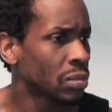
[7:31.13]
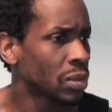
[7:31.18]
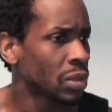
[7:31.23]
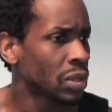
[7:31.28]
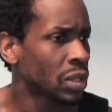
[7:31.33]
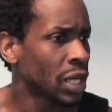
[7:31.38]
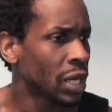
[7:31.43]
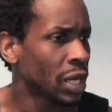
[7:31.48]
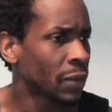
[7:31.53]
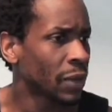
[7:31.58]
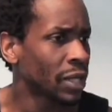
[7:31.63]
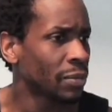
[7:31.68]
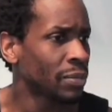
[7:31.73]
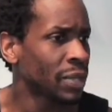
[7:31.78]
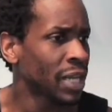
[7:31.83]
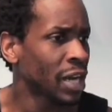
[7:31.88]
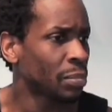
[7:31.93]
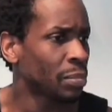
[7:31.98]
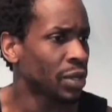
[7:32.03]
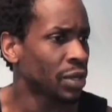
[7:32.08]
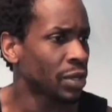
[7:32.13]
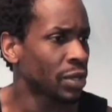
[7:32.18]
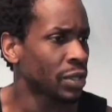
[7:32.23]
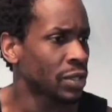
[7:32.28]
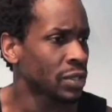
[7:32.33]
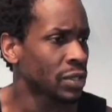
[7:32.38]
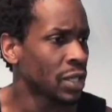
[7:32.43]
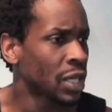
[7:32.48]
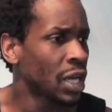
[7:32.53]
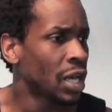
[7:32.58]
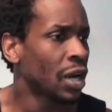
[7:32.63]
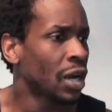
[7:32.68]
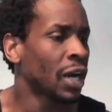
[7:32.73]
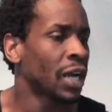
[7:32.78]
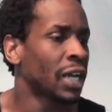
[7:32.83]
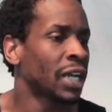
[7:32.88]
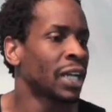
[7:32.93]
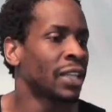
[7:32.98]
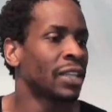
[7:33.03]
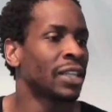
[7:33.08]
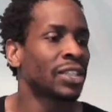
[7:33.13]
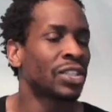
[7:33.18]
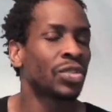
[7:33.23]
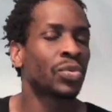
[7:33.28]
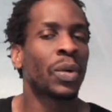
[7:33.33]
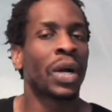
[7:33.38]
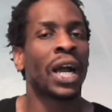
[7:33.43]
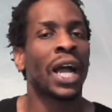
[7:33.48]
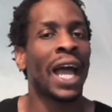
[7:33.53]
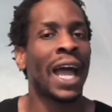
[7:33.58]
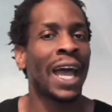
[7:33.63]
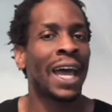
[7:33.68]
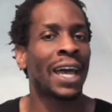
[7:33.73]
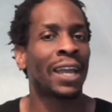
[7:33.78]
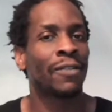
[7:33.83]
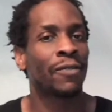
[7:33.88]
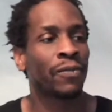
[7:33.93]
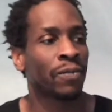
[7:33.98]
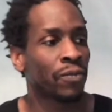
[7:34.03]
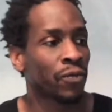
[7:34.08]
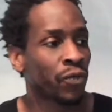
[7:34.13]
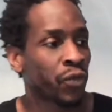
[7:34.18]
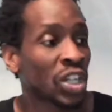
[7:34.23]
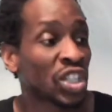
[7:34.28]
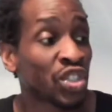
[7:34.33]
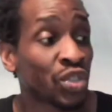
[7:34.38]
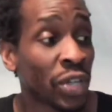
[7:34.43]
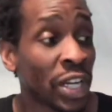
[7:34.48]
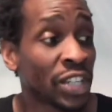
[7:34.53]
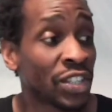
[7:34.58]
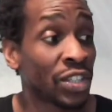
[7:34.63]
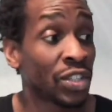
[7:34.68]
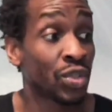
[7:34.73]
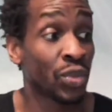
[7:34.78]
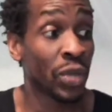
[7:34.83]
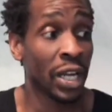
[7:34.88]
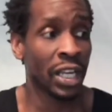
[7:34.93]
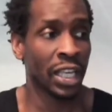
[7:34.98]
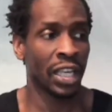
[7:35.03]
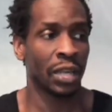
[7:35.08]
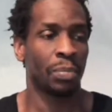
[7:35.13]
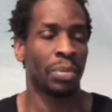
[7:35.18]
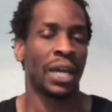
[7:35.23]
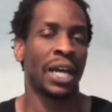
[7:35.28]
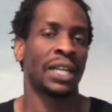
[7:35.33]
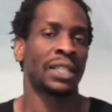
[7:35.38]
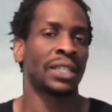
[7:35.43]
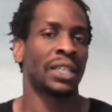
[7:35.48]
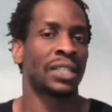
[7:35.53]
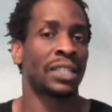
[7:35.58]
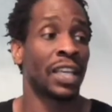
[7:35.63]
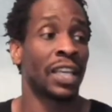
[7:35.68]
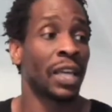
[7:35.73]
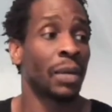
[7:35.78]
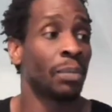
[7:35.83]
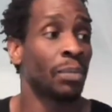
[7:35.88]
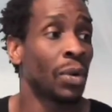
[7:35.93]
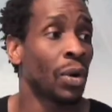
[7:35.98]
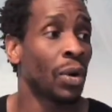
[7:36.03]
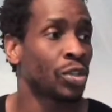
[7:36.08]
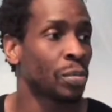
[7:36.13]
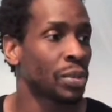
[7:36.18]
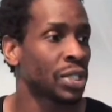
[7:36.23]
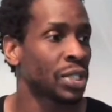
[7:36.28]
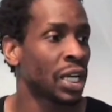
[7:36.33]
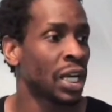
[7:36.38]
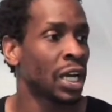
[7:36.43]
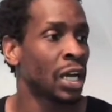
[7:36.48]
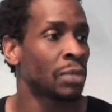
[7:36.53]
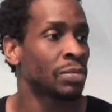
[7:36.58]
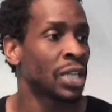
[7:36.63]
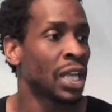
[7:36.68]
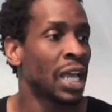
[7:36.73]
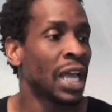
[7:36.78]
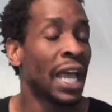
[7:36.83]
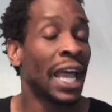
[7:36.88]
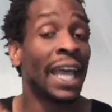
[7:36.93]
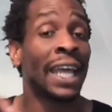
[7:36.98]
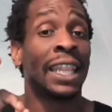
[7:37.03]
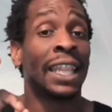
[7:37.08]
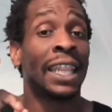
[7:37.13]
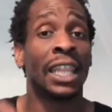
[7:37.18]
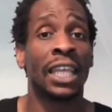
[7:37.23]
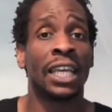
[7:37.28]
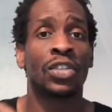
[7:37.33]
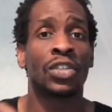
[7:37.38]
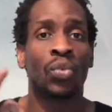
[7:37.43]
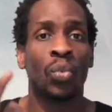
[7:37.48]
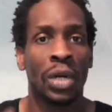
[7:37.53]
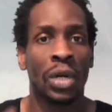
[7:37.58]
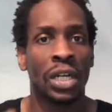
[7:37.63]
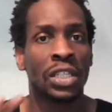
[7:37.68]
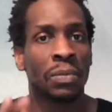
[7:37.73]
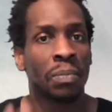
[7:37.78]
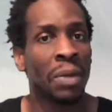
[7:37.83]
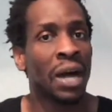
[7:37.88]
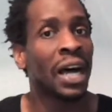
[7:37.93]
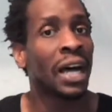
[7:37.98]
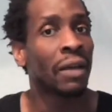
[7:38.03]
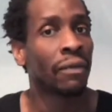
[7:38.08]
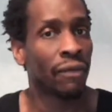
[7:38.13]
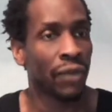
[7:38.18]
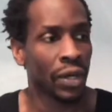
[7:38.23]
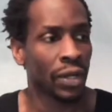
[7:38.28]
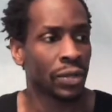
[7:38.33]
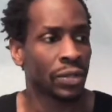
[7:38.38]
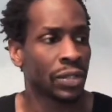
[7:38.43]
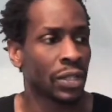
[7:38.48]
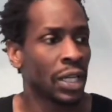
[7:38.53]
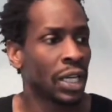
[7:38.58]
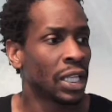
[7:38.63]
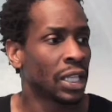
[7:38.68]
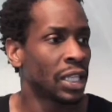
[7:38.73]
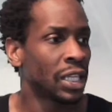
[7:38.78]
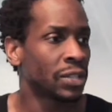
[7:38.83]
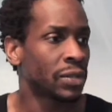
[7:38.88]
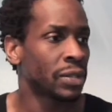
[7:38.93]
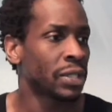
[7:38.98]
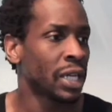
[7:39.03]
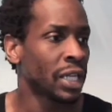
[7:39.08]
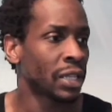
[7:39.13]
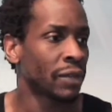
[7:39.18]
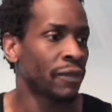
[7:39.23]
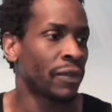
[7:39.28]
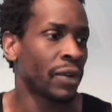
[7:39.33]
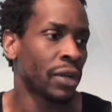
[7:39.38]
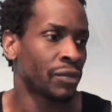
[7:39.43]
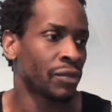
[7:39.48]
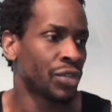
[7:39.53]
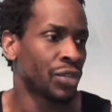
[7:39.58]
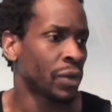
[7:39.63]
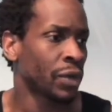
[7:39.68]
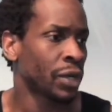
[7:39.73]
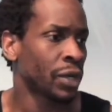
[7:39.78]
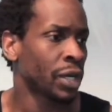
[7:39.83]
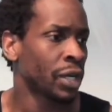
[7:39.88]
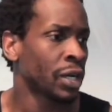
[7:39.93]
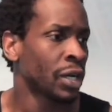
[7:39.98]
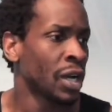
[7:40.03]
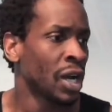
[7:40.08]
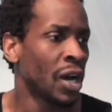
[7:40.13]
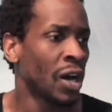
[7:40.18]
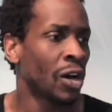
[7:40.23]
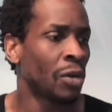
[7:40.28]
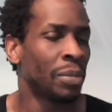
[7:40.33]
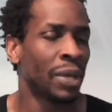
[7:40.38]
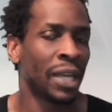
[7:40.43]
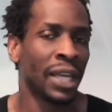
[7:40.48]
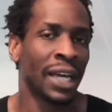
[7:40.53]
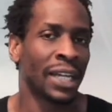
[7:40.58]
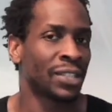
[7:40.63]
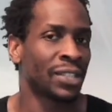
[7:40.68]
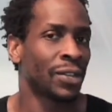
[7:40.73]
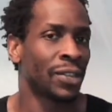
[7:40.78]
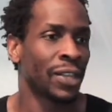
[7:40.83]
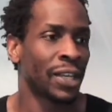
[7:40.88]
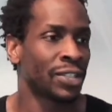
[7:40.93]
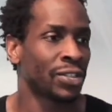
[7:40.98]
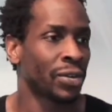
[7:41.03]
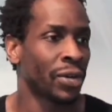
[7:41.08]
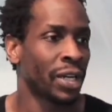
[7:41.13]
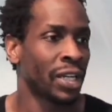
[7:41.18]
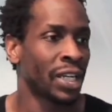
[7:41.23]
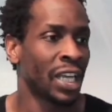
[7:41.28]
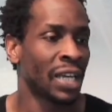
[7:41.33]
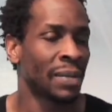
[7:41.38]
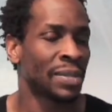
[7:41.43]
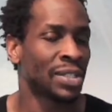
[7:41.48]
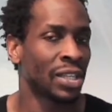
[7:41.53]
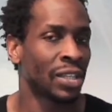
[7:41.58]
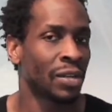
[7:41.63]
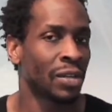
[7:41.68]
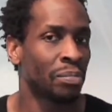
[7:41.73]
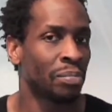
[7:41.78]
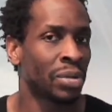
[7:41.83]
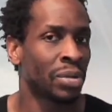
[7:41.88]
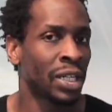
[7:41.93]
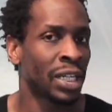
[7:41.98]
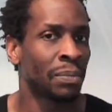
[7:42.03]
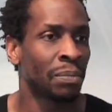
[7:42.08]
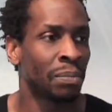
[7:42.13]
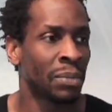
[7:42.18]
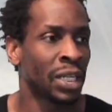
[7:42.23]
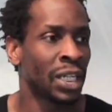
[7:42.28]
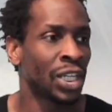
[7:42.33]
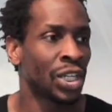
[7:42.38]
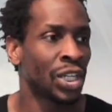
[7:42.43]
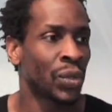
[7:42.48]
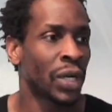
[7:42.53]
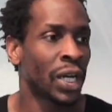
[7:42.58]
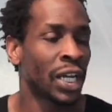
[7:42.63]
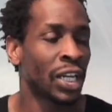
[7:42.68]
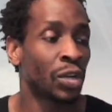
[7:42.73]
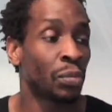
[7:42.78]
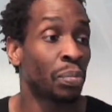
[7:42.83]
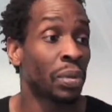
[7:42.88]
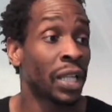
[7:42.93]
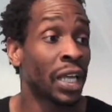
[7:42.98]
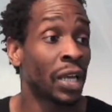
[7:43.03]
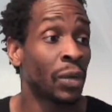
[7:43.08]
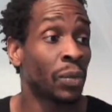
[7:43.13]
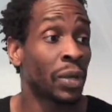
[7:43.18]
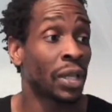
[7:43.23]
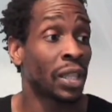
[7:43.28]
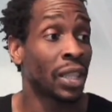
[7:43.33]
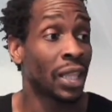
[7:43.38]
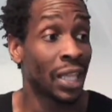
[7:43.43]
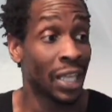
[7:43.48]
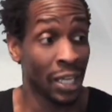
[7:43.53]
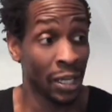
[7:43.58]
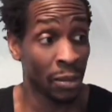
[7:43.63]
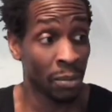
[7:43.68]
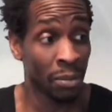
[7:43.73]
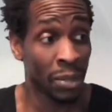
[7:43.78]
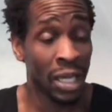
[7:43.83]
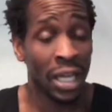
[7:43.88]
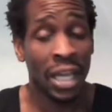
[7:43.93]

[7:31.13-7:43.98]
Not quite. Now pause. All right, now this is where I had frustrations trying to get past this team multiple times, and this was my fault. This was not the fault of Joker, albeit I still don't think he's a great damage dealer, but me trying to play with him,